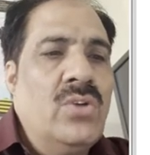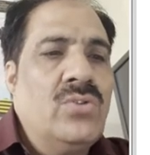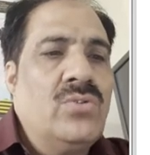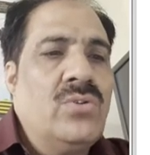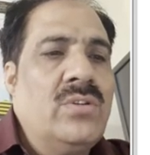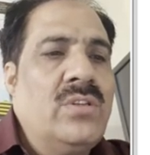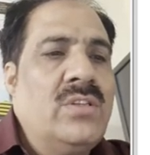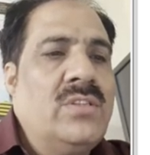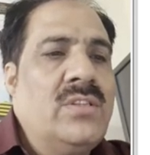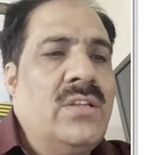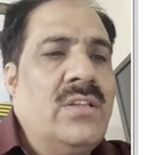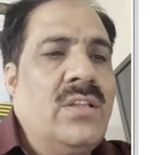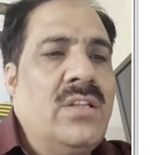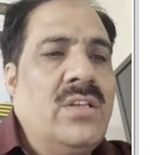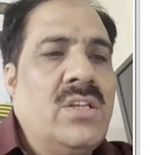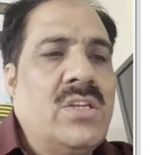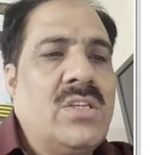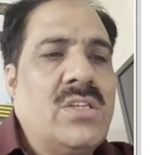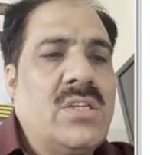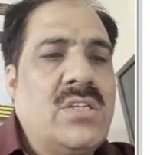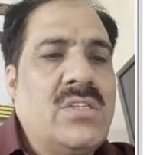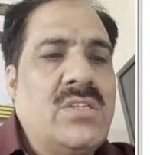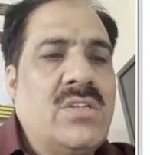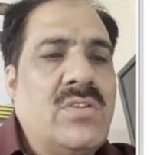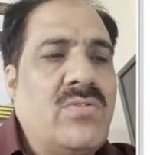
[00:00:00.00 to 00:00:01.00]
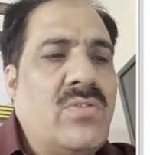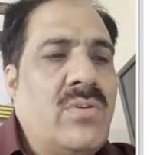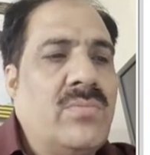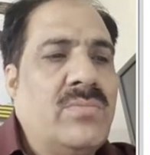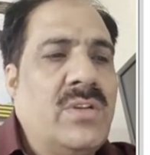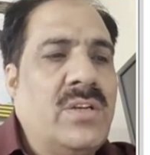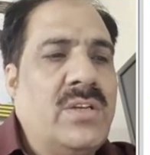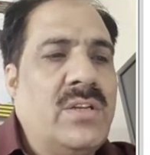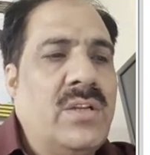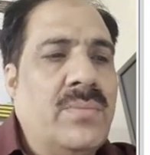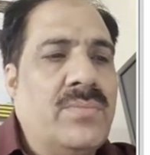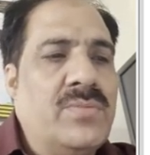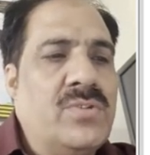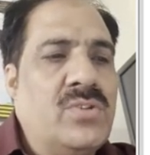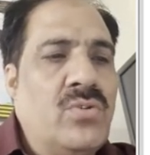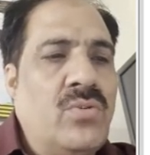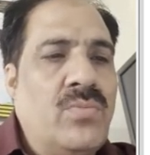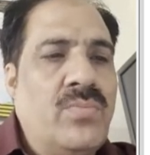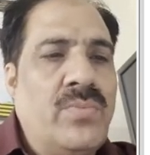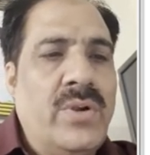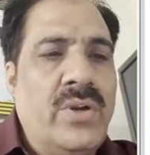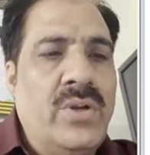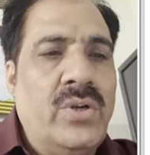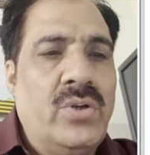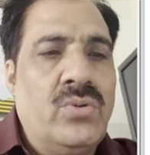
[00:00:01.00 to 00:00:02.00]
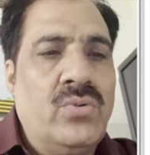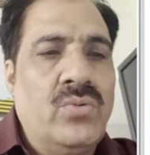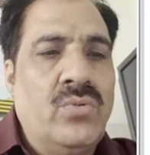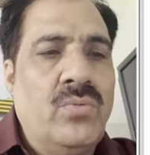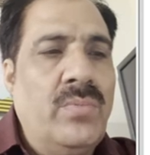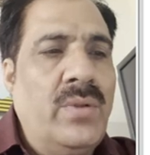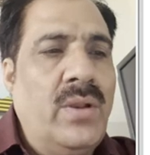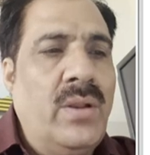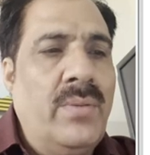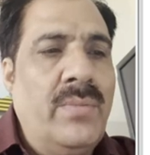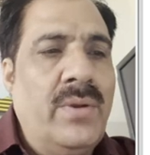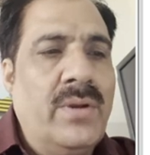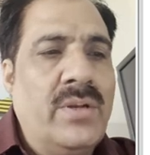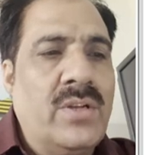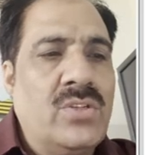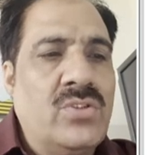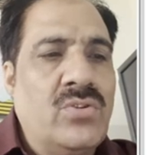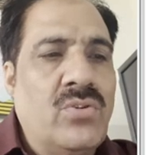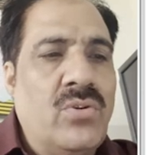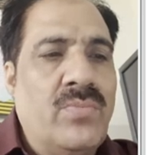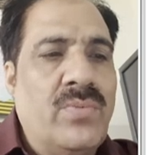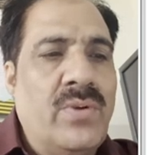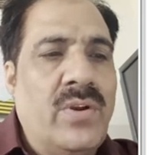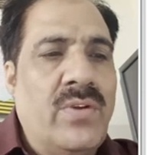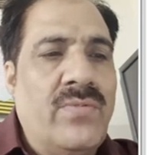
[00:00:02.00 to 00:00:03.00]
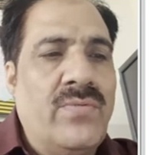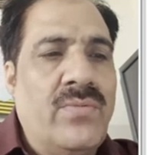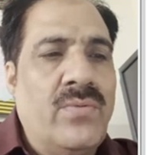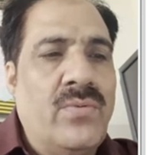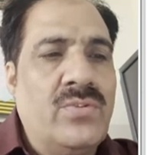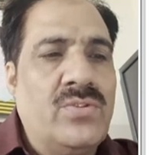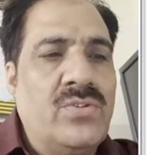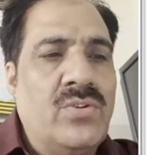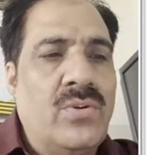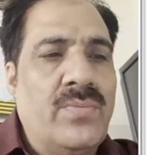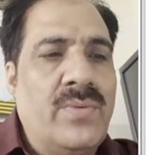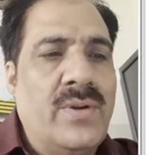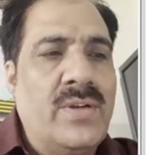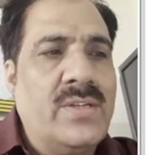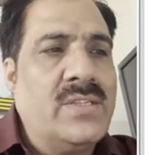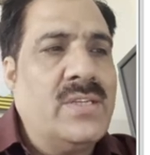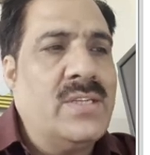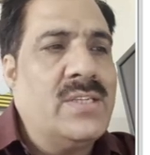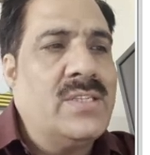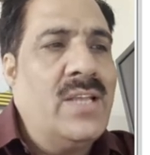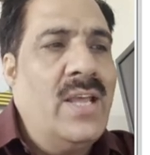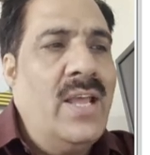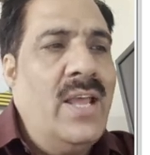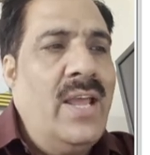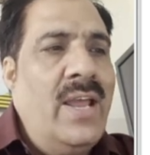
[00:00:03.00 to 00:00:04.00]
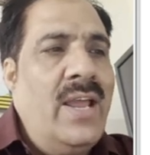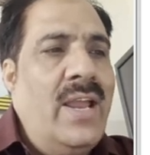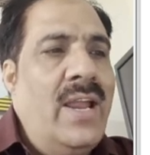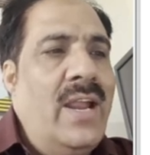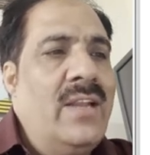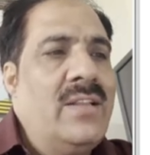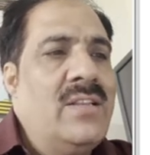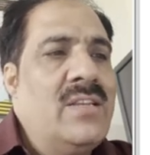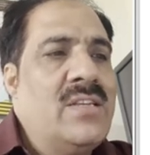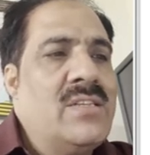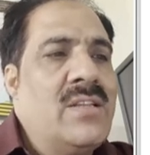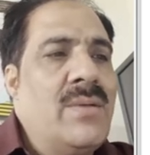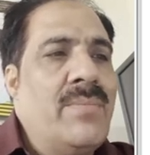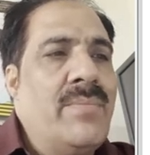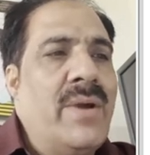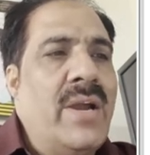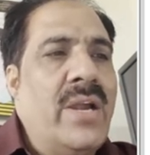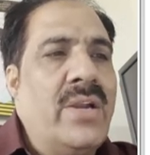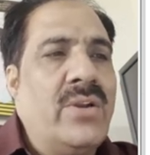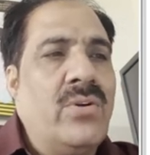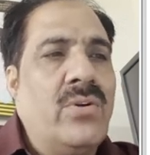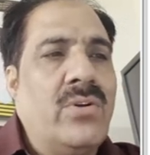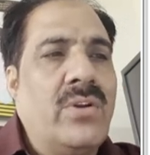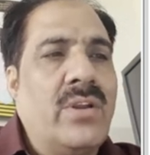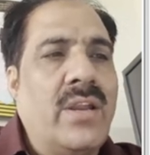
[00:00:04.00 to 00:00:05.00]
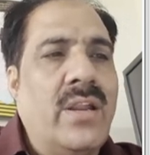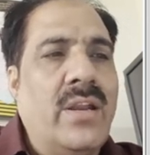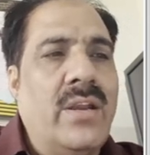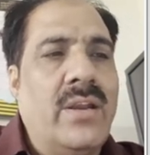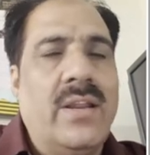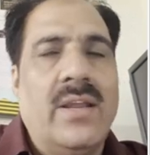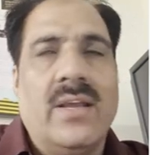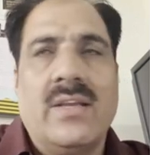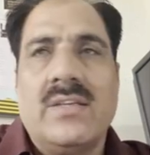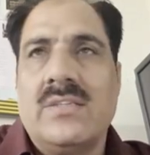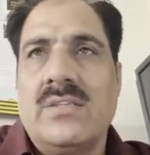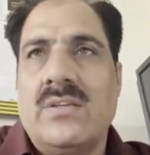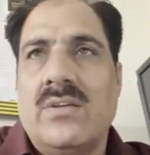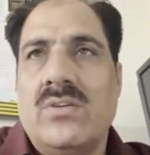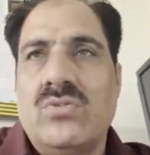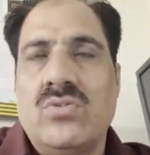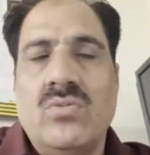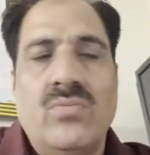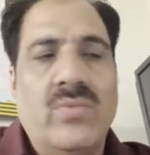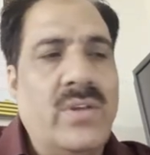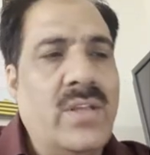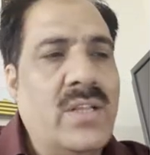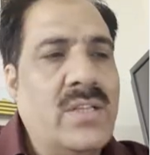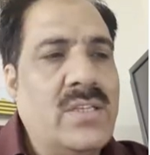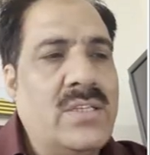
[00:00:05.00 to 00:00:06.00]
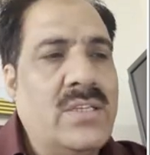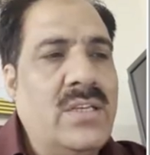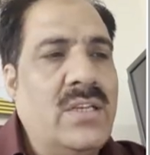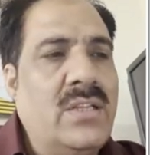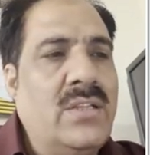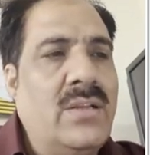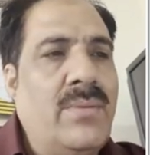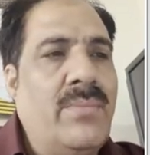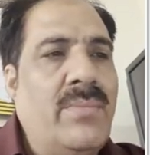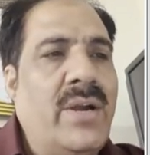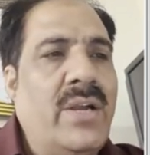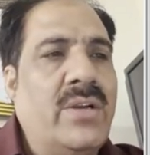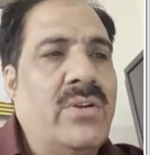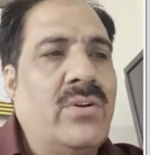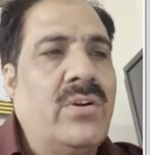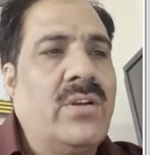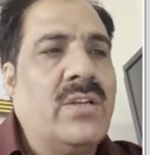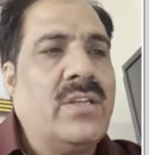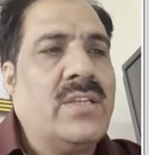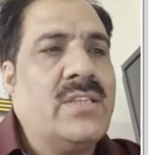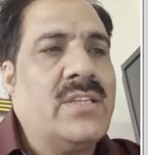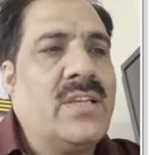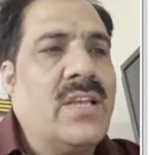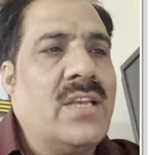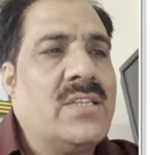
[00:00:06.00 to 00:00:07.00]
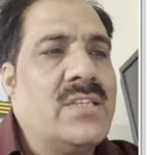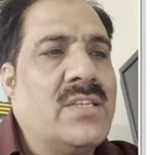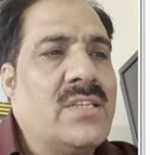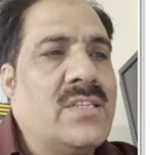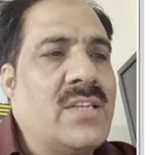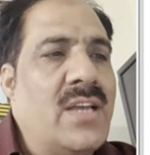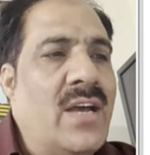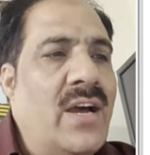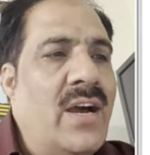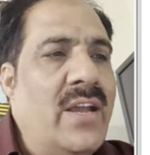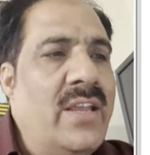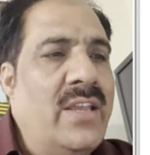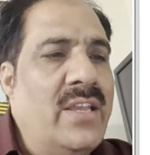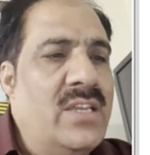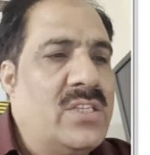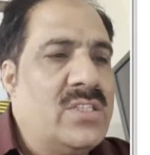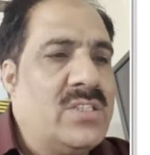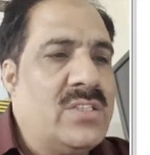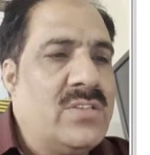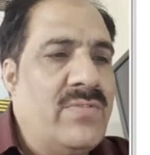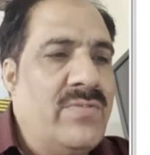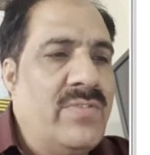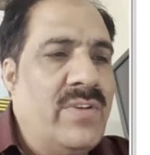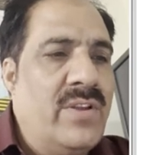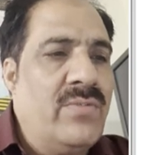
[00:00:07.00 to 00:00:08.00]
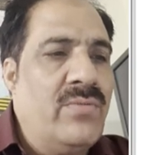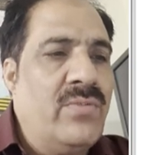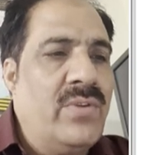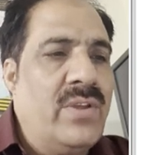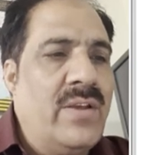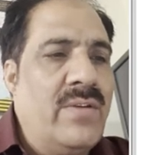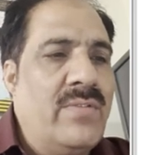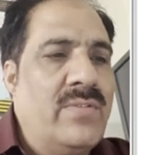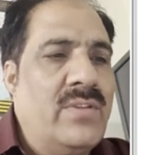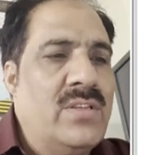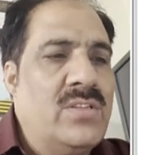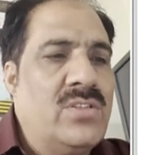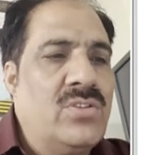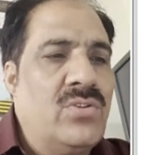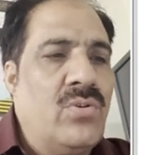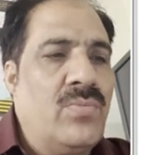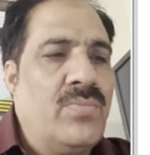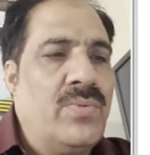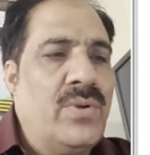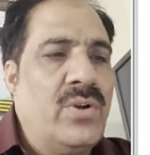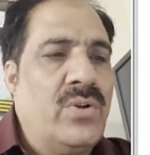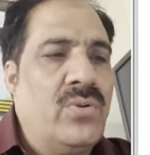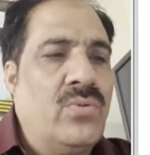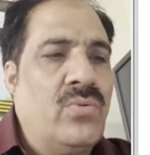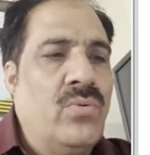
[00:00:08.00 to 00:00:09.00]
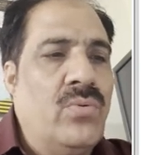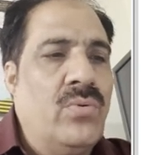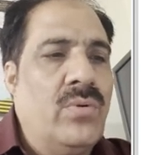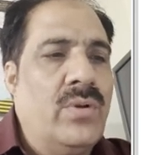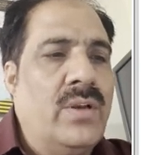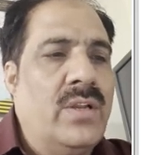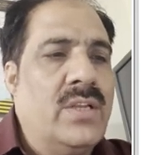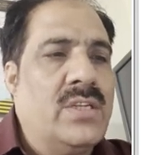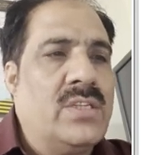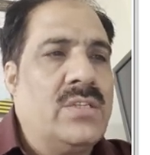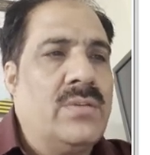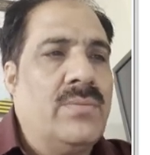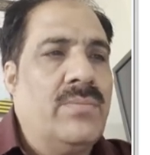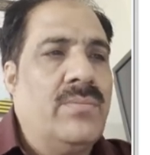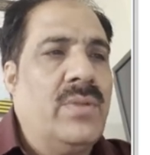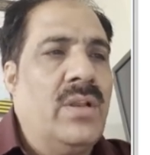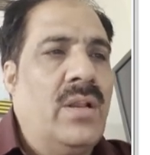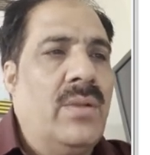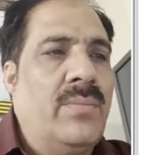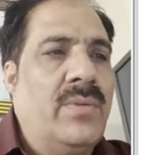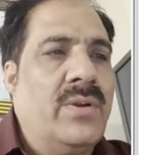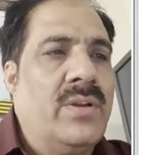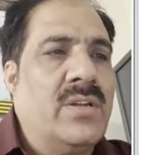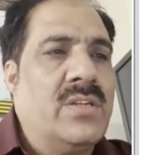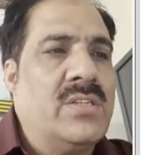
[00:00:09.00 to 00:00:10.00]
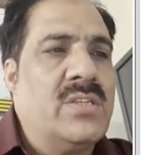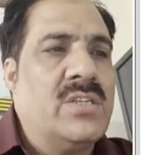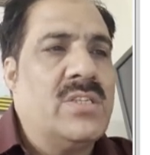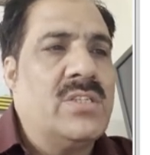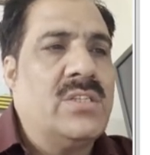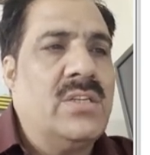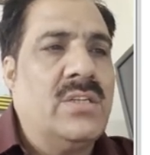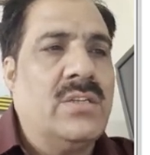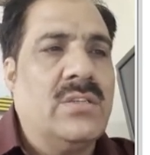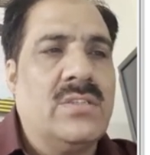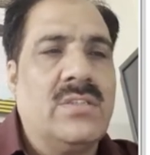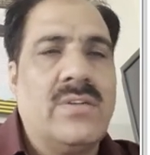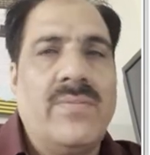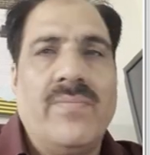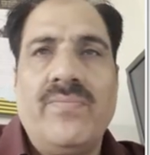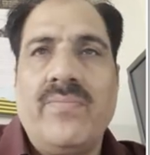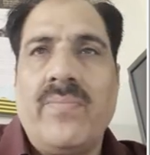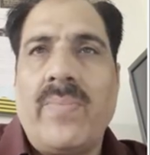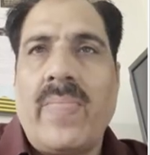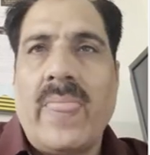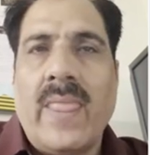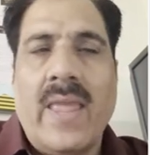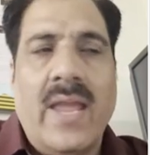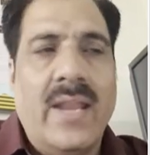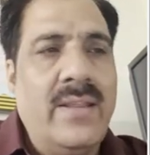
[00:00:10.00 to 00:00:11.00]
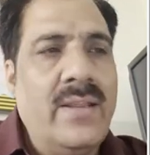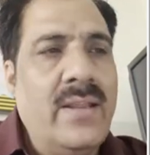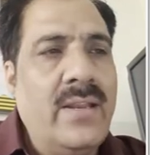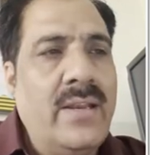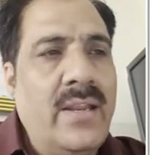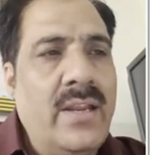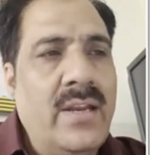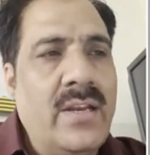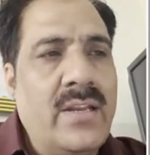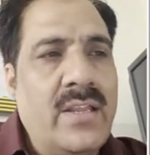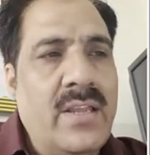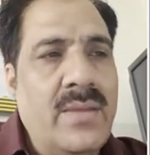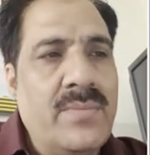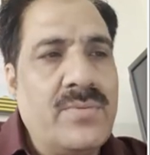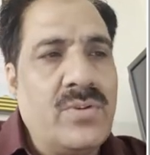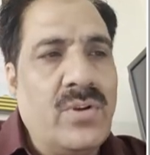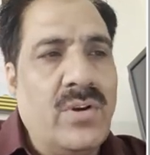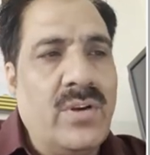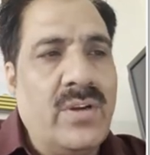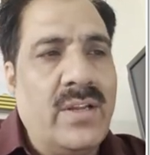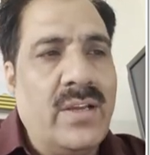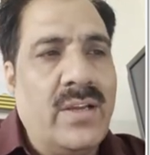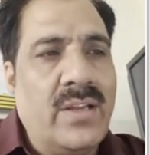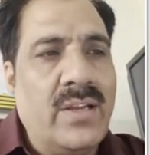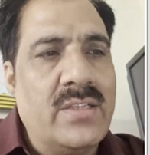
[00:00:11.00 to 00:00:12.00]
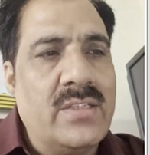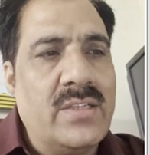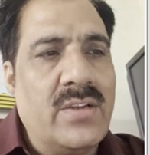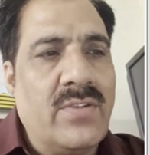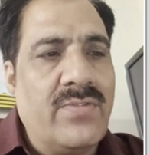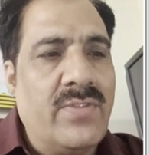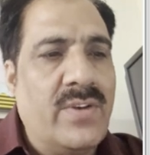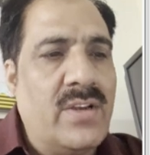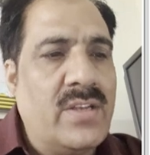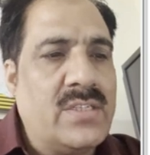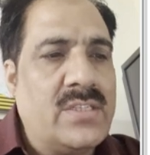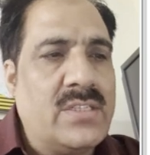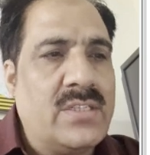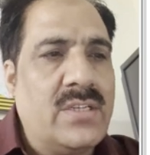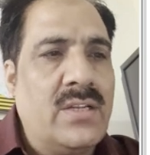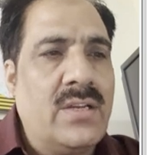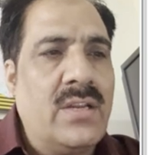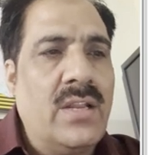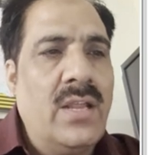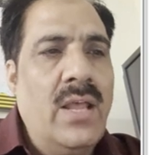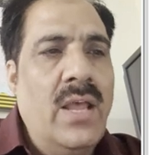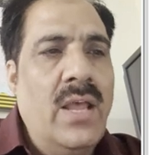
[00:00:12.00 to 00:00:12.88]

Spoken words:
So these are the distance from the tip, 0.2 millimeters, 0.4, 0.6, and this is the mitotic index. So we can see the mitotic index is highest when we have the 0.2 millimeter distance, and then it keeps on decreasing faster,